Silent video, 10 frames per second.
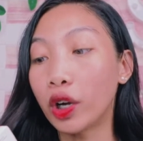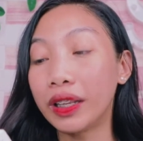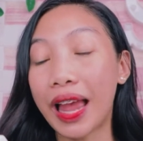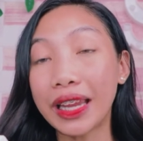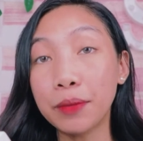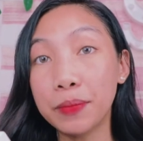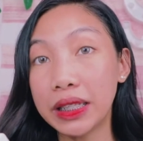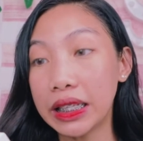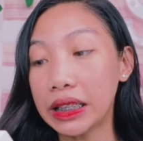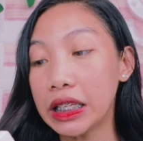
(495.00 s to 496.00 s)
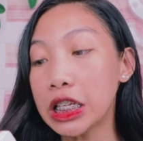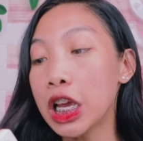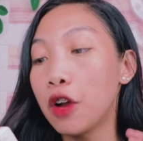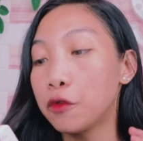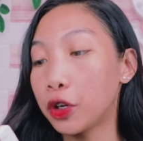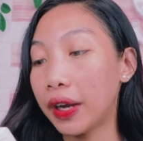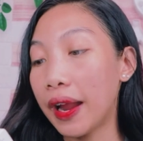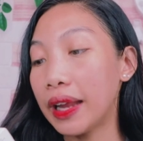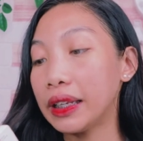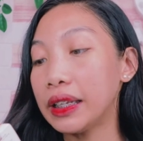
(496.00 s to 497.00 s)
or liability for
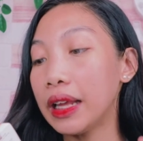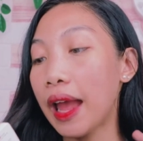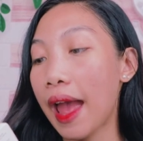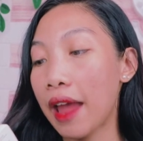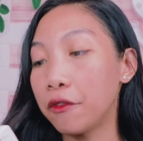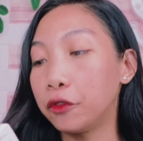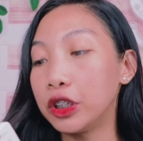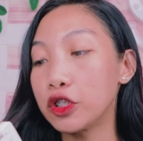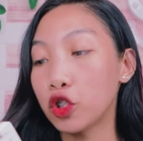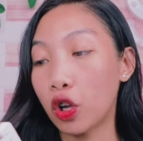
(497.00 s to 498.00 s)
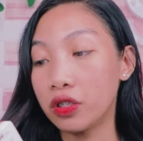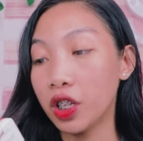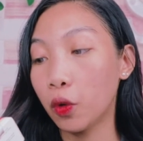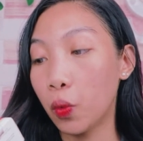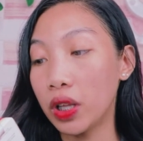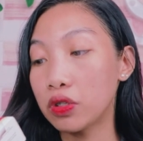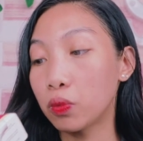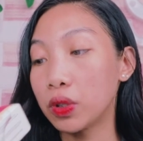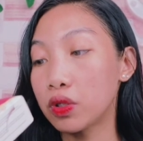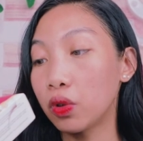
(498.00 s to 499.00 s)
any adverse
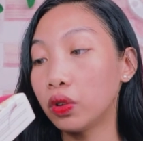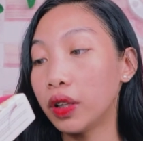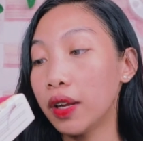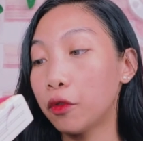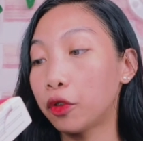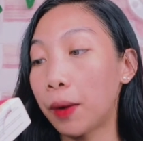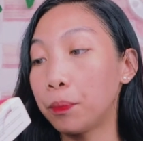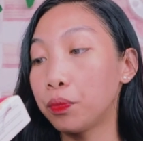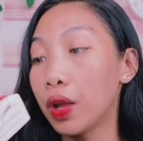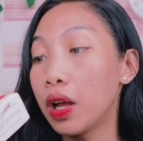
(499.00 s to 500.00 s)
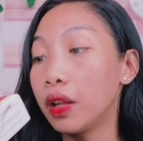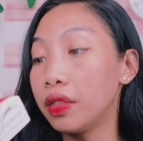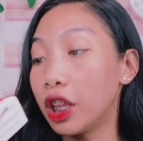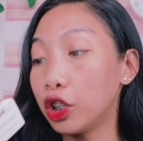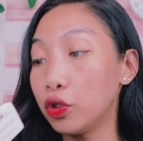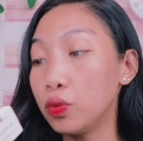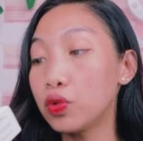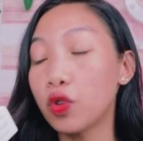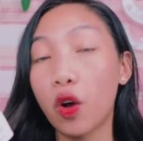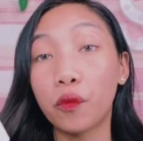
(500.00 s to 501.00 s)
consequence resulting from the
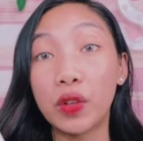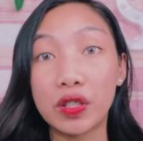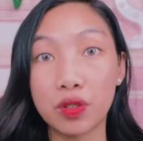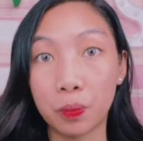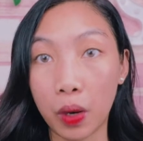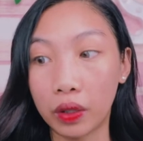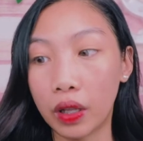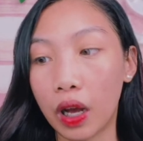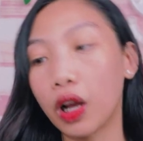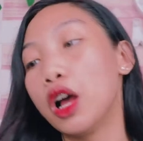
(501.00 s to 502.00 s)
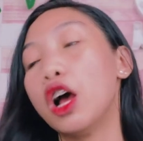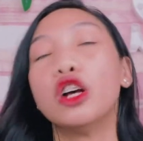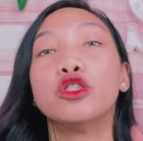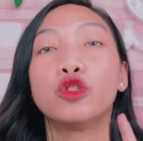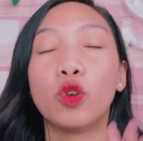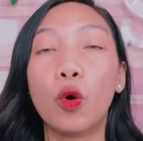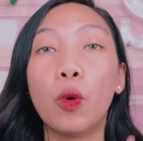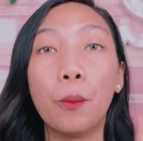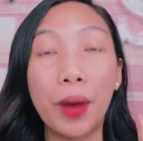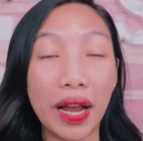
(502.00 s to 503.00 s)
use of its product.
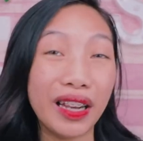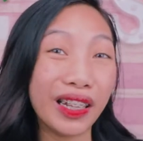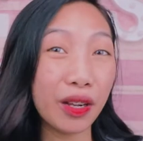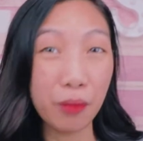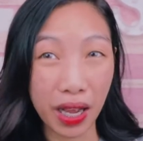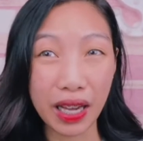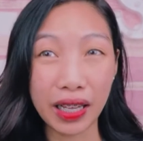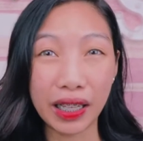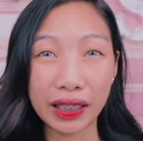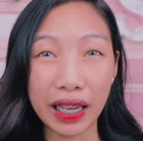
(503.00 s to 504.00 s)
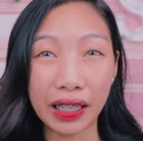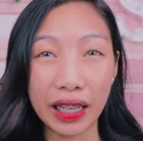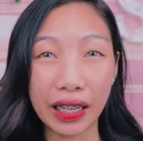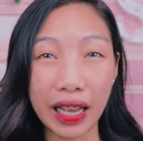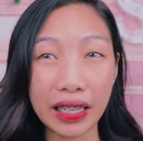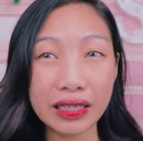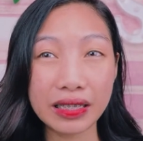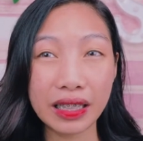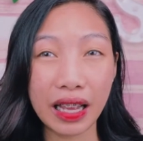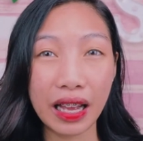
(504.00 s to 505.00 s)
So, mahalagang mahalaga talaga
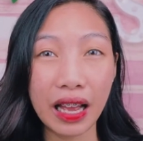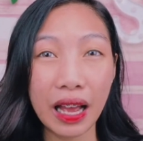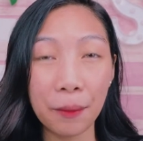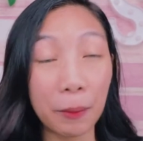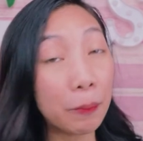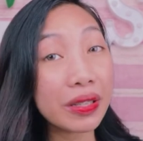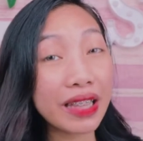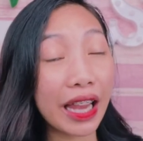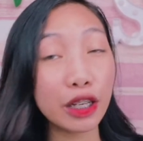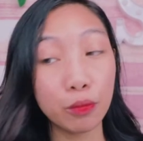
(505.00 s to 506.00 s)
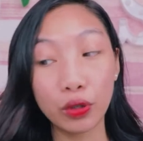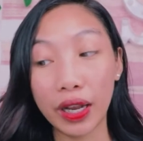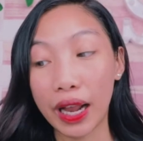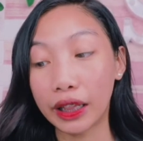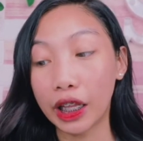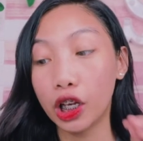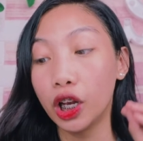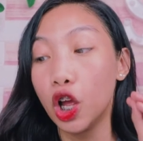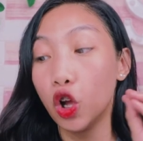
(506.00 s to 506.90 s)
guys na babasahin muna natin